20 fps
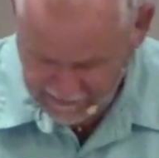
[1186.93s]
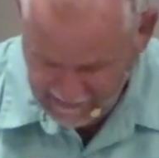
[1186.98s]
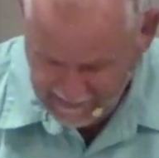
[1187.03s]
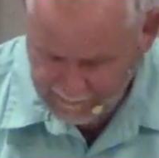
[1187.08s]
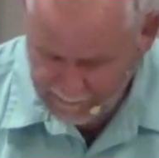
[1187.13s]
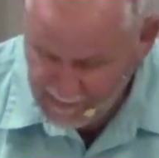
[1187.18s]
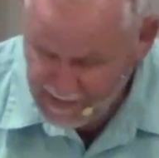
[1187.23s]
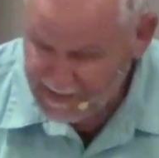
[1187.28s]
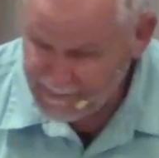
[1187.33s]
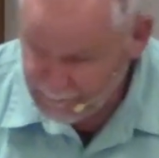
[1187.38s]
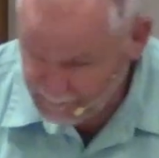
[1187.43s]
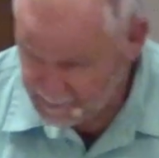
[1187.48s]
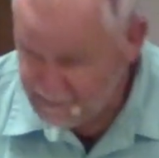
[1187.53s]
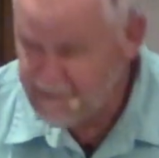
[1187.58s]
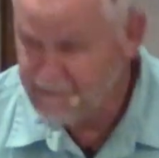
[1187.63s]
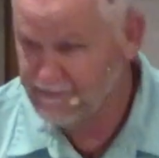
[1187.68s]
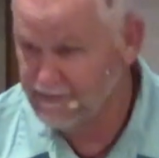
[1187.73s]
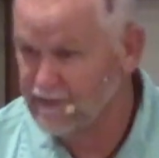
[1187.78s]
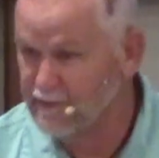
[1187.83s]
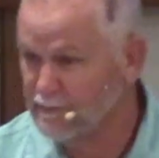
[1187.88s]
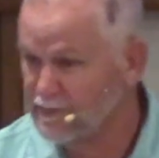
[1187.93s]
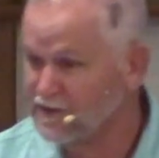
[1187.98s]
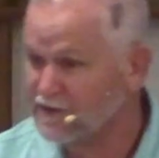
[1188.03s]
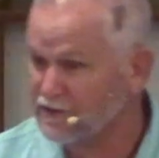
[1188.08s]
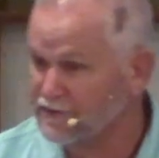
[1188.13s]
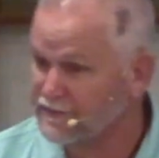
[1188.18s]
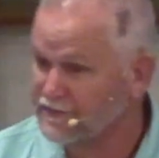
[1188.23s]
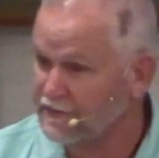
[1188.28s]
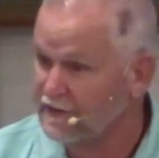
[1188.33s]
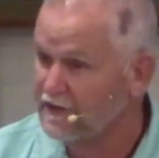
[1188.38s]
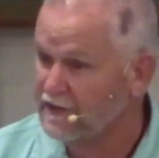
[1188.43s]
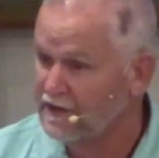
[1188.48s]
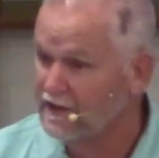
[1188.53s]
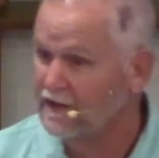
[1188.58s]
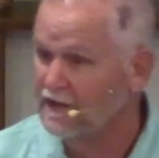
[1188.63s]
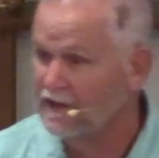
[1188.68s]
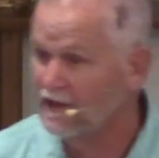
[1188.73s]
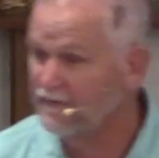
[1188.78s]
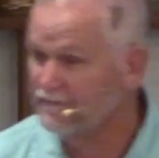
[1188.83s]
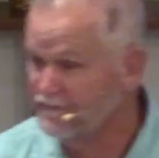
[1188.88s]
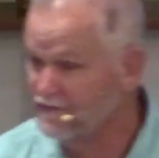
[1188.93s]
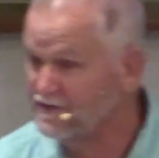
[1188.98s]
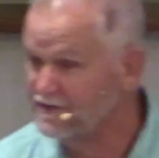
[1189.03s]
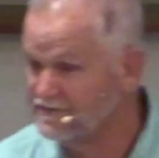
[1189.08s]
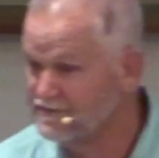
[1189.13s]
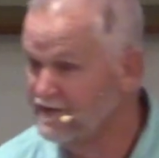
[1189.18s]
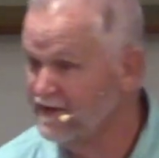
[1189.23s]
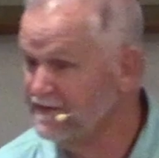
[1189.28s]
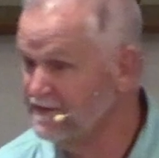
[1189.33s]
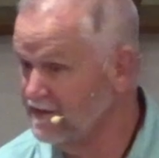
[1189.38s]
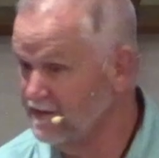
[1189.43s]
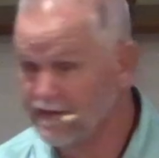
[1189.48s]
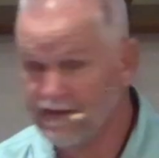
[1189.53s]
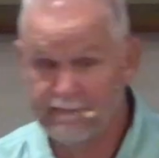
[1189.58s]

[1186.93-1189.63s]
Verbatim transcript: They may be there because of, of things they did,